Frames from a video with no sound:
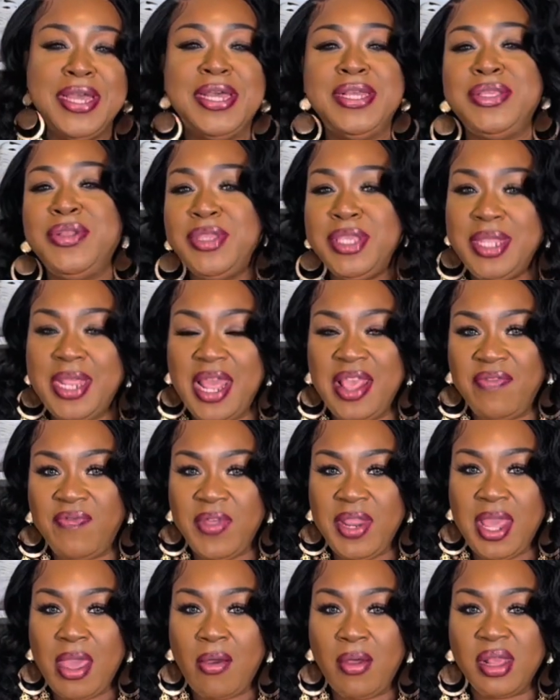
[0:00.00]
So today's
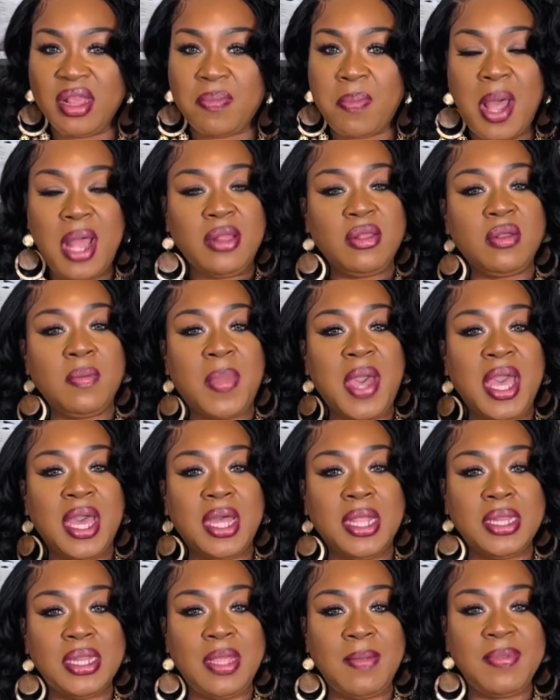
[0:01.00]
video is sponsored by
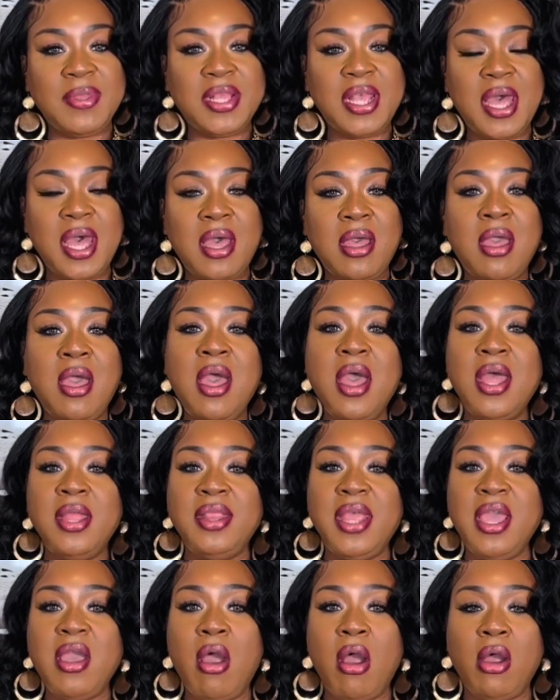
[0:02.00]
Calypsa.
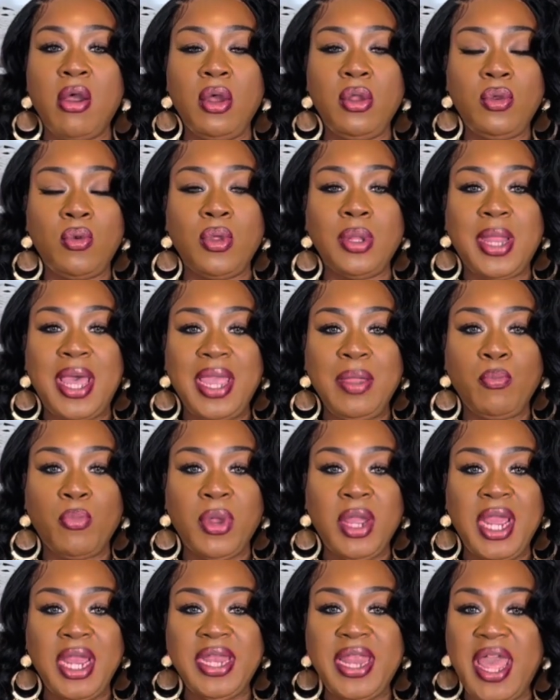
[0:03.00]
They are an online
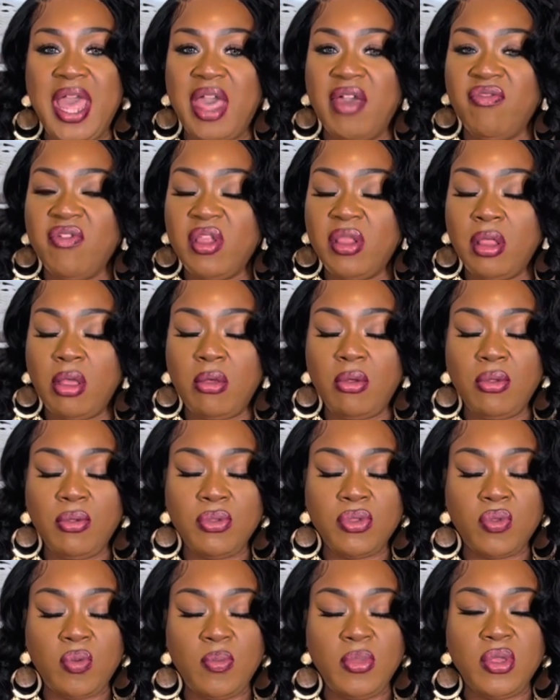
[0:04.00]
brand that has
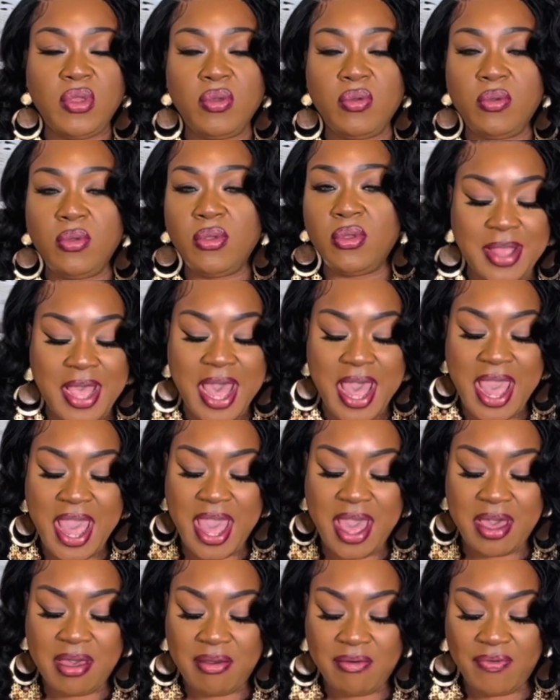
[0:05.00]
clothes, swimsuits. I
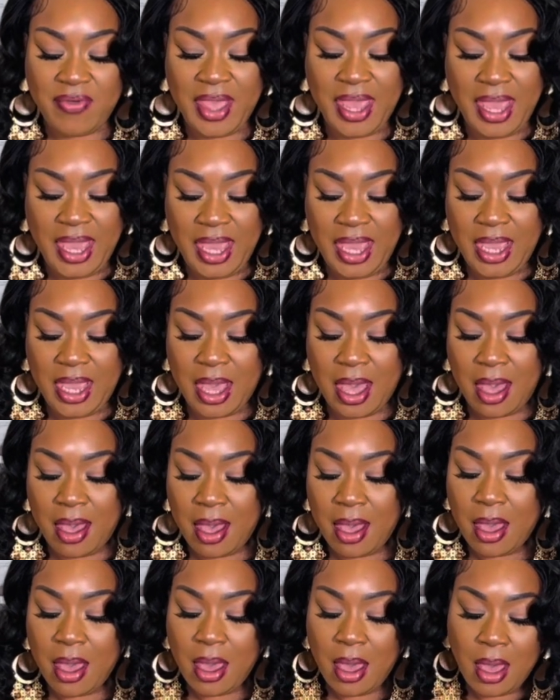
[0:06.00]
have a
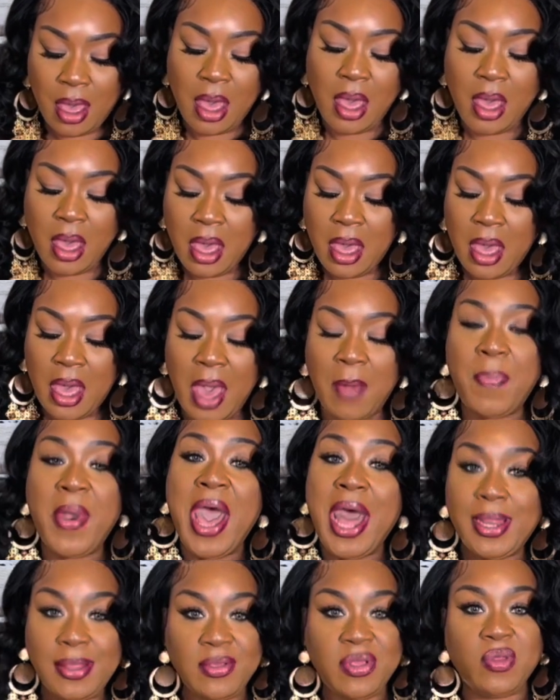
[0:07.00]
a
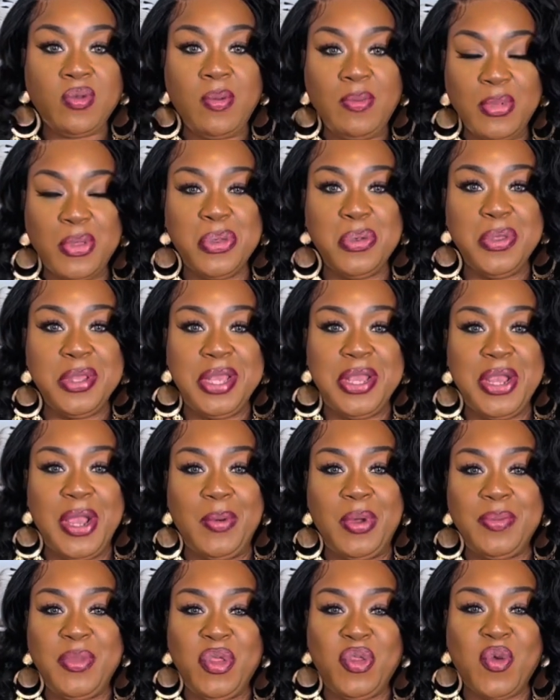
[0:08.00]
pile of swimsuits here I'm
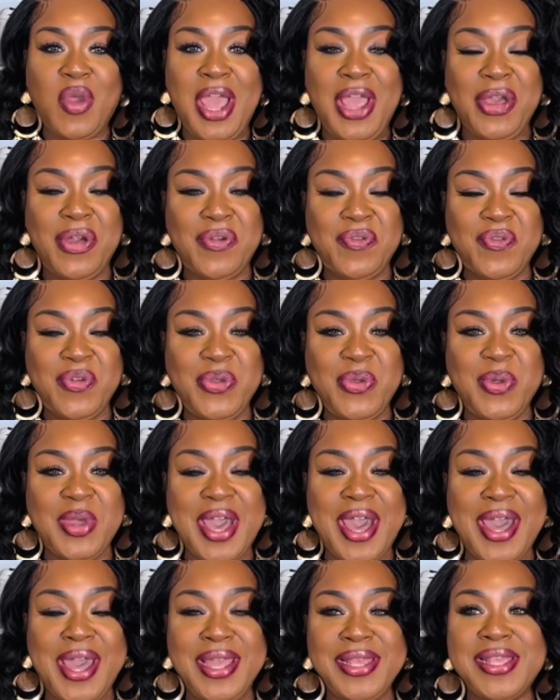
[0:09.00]
going to be trying on for you
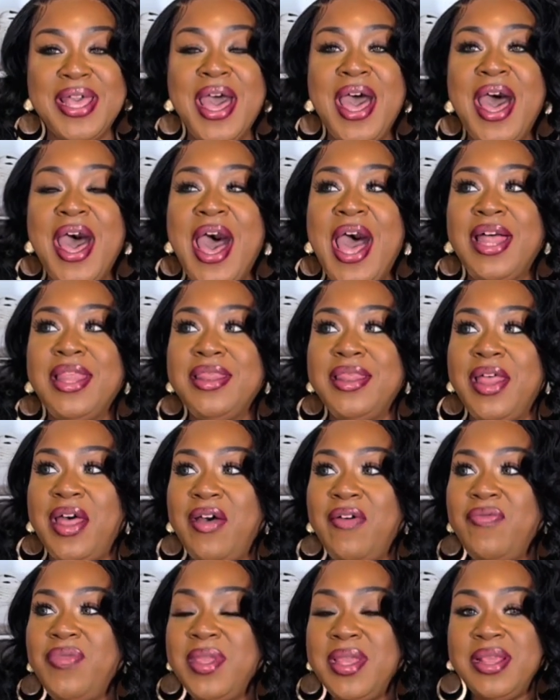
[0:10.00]
guys. I
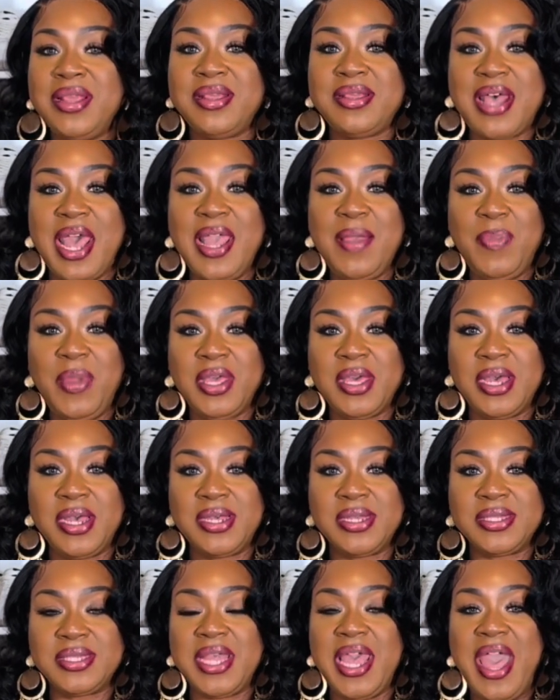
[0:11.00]
love this site
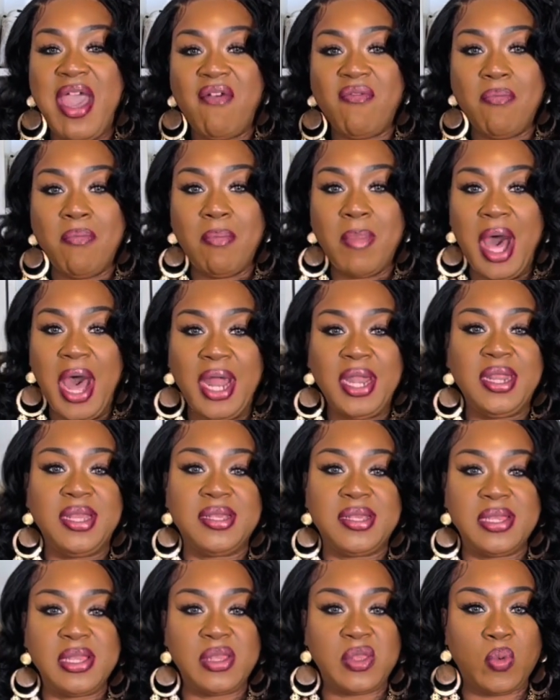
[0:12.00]
because they have
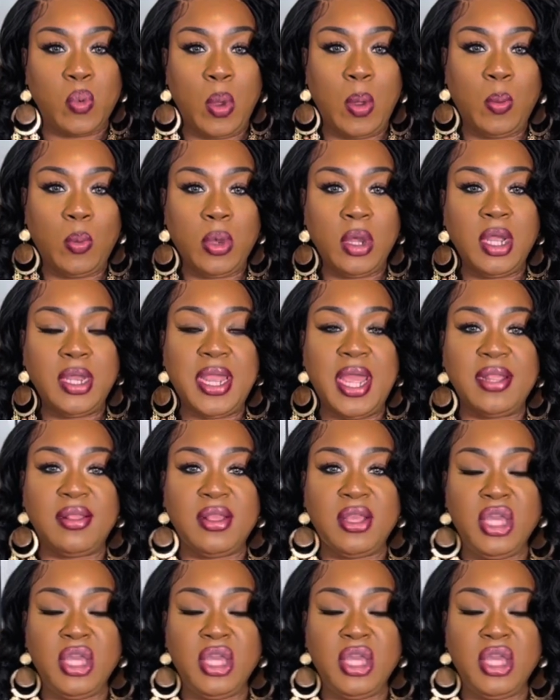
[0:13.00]
modest swimwear that's